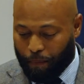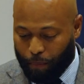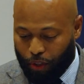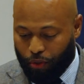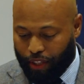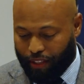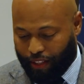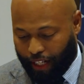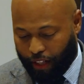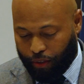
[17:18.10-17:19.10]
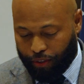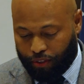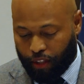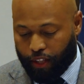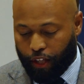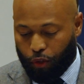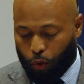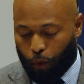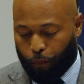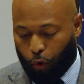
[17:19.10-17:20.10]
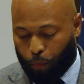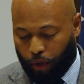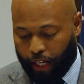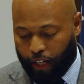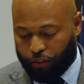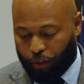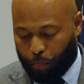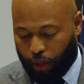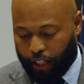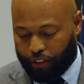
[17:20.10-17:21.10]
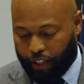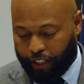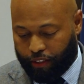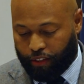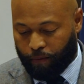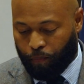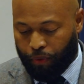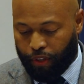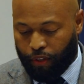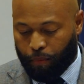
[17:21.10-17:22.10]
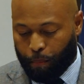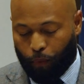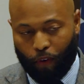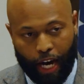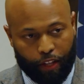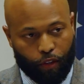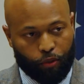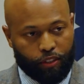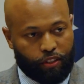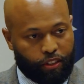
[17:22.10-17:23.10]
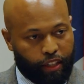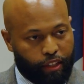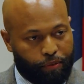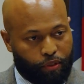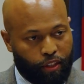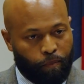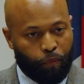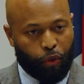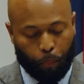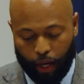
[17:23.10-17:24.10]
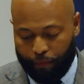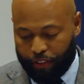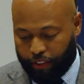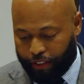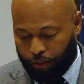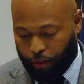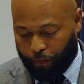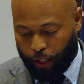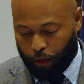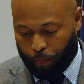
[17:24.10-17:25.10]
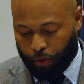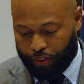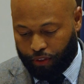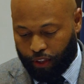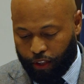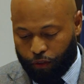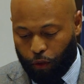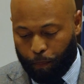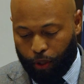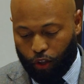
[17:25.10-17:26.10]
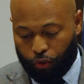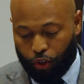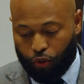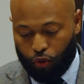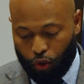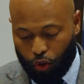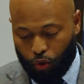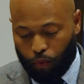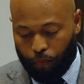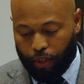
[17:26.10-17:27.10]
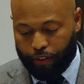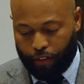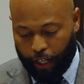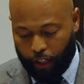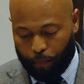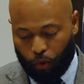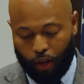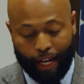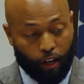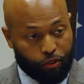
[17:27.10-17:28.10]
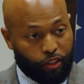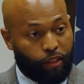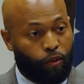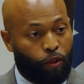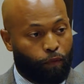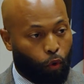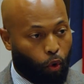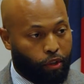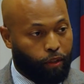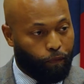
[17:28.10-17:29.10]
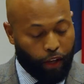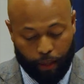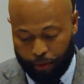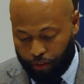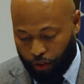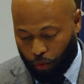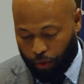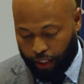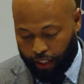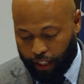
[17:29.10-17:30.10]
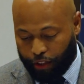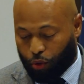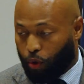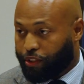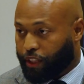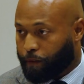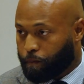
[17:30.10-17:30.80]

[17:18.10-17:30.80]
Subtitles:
million in new affordable housing projects, providing those incentives to private sector developers to build new, attainable housing for working families here in Gwinnett County, Georgia.